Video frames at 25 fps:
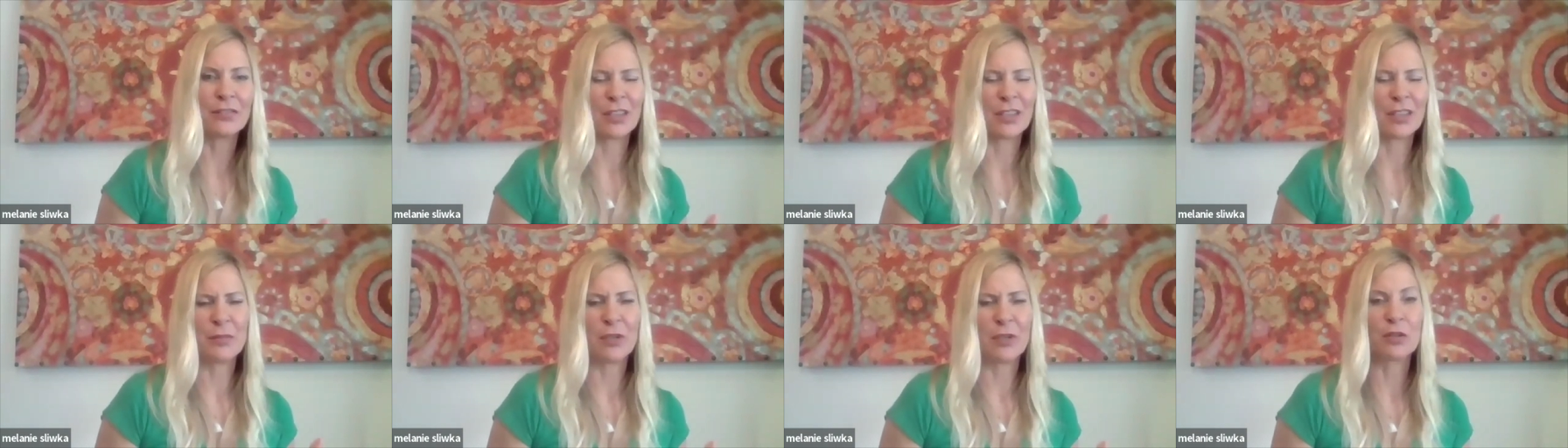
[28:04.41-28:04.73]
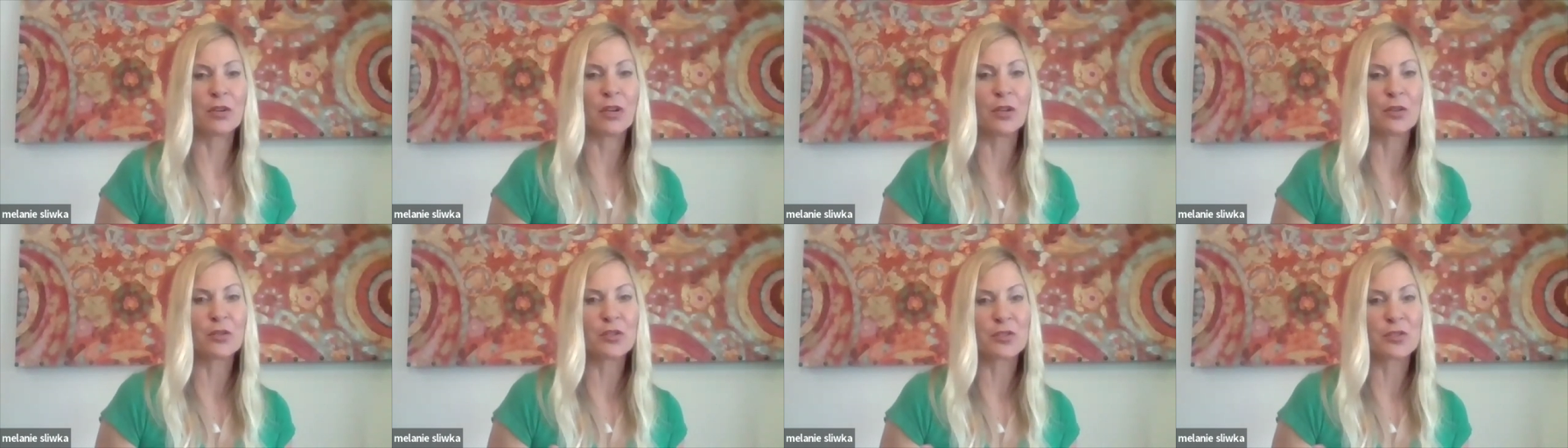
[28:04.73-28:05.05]
that'd be
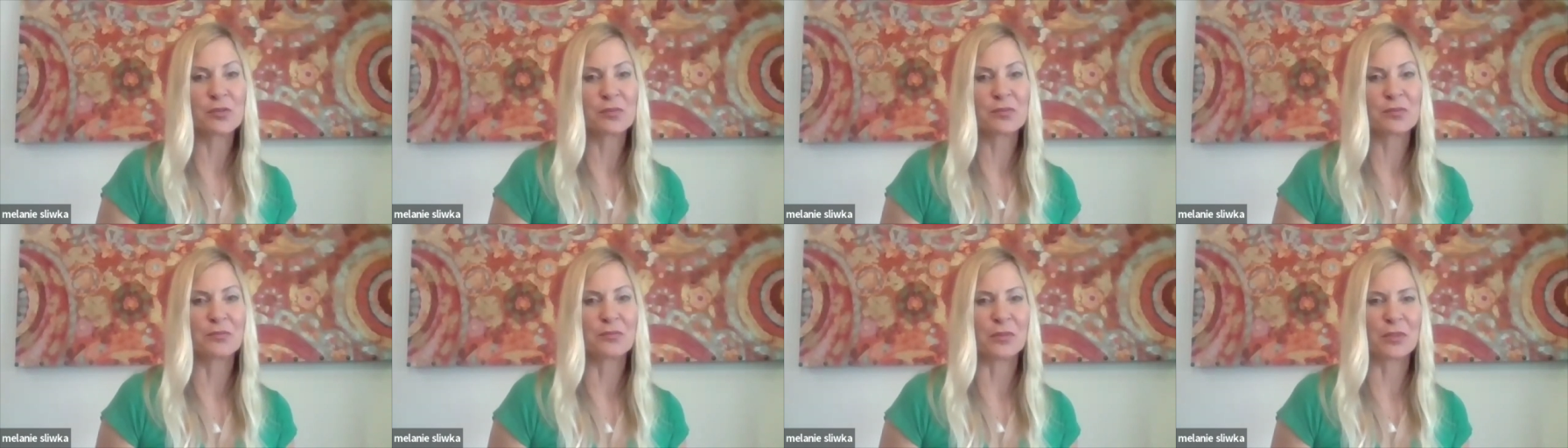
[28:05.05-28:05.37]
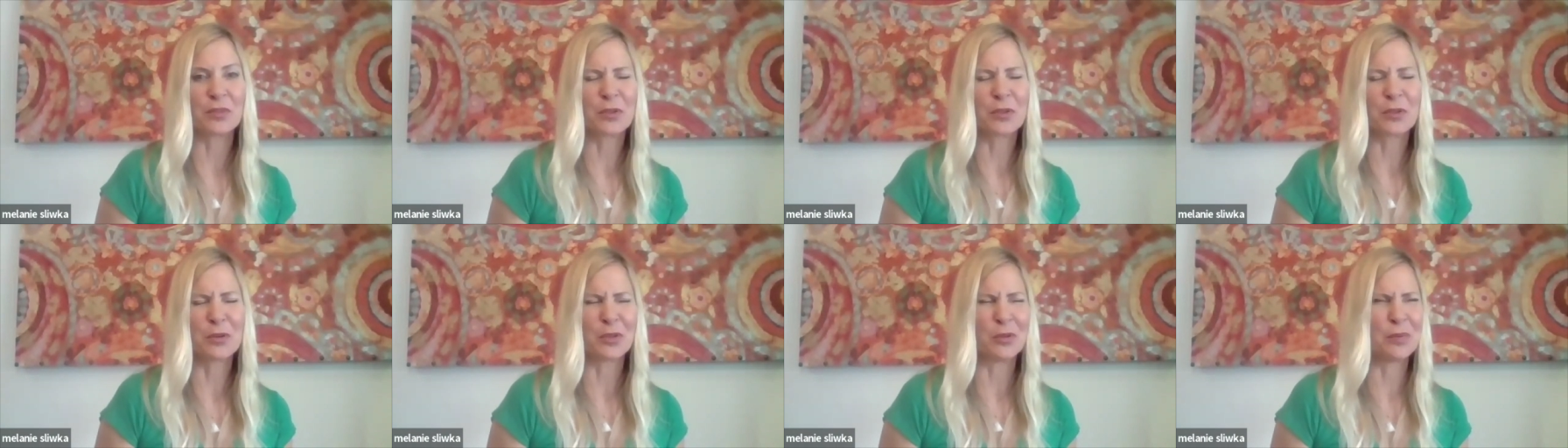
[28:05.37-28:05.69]
gross
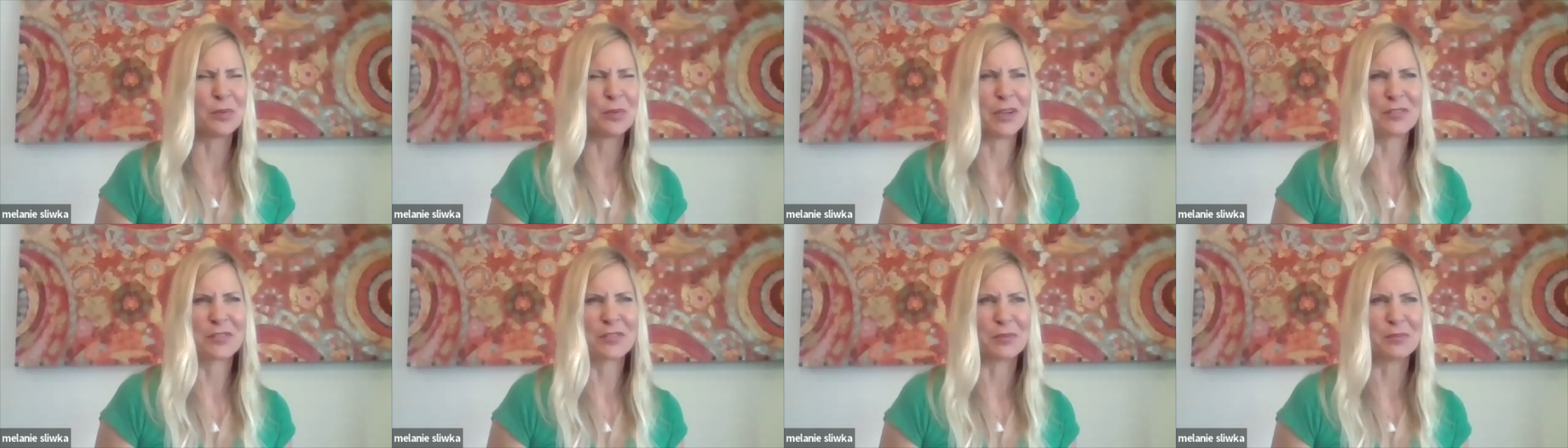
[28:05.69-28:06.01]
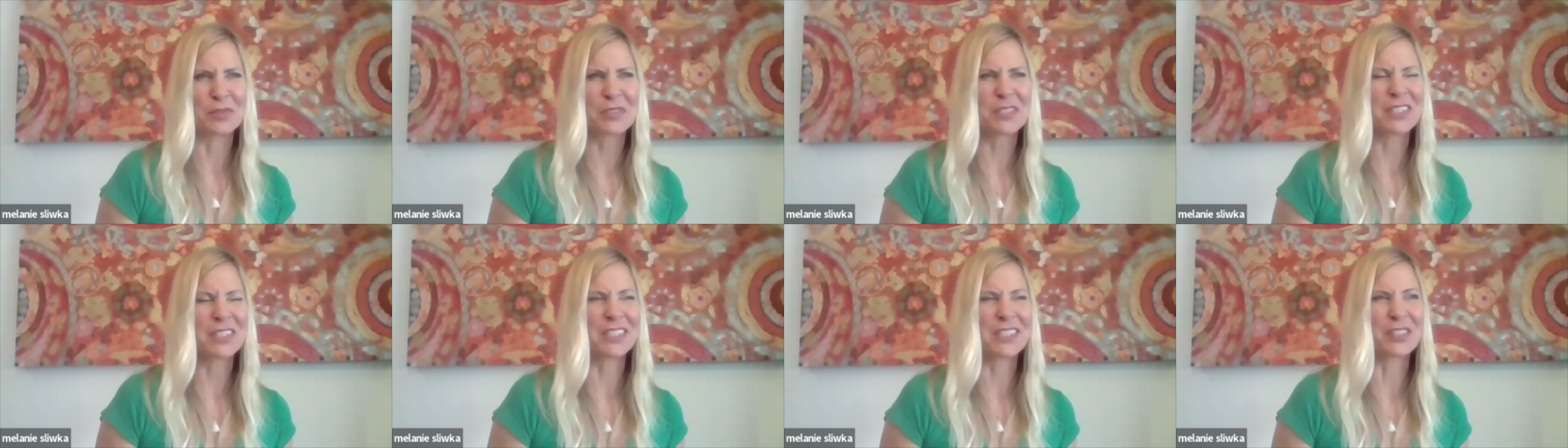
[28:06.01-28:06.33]
with Cocoa Puffs in
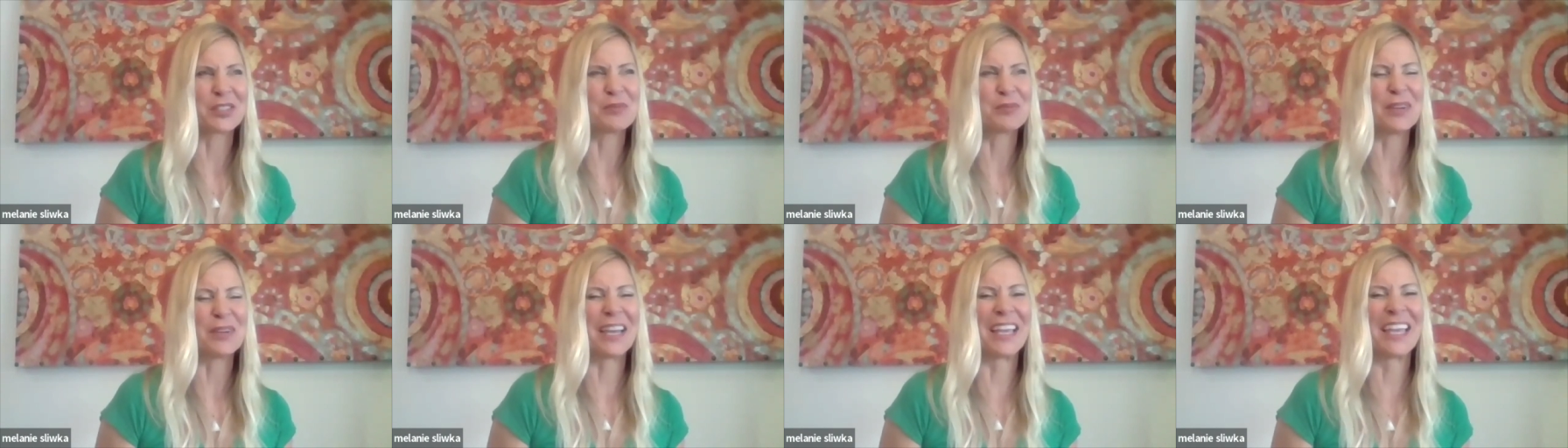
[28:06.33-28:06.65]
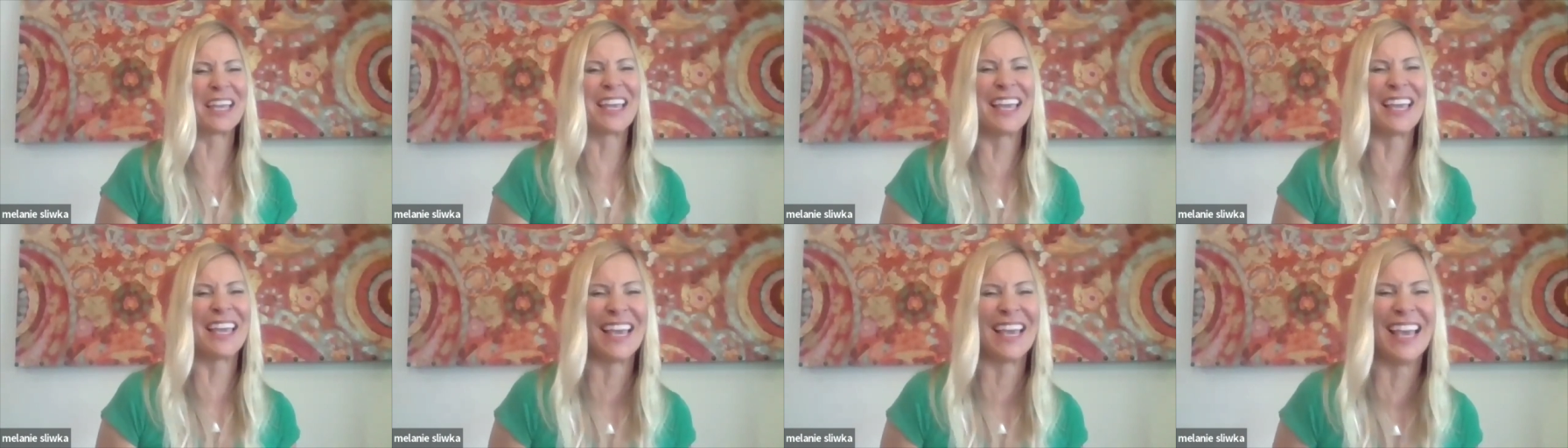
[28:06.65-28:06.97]
particular,
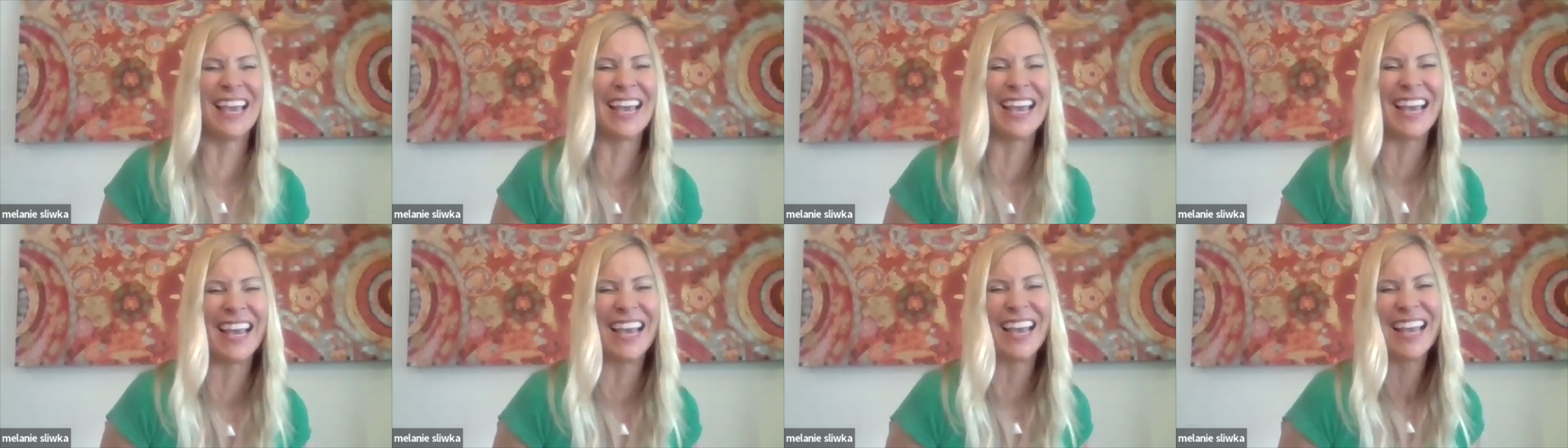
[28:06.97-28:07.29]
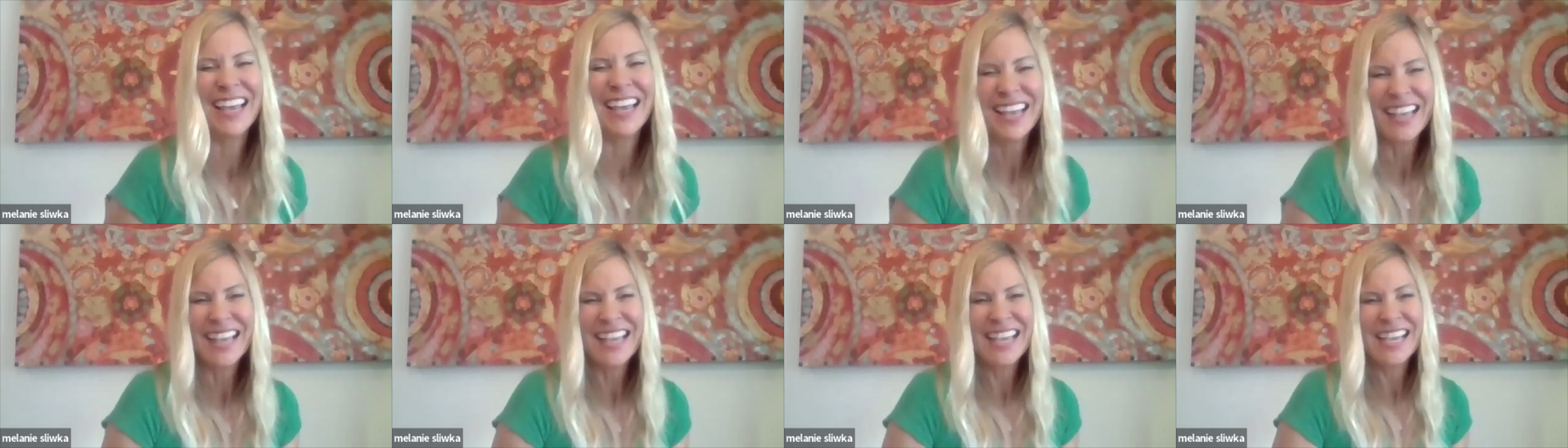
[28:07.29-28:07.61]

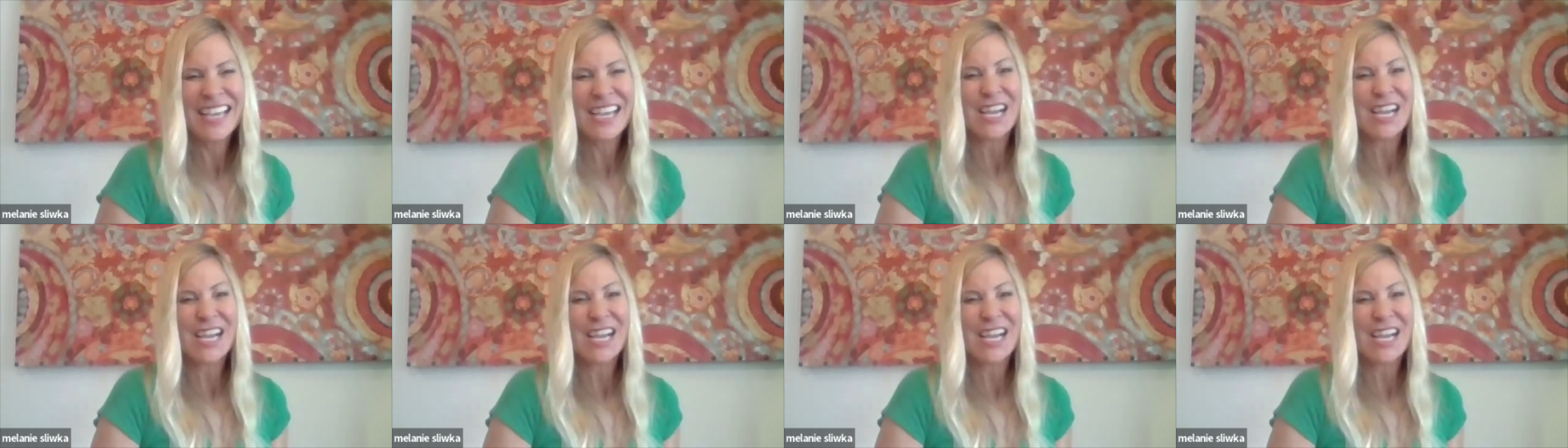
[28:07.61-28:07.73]
but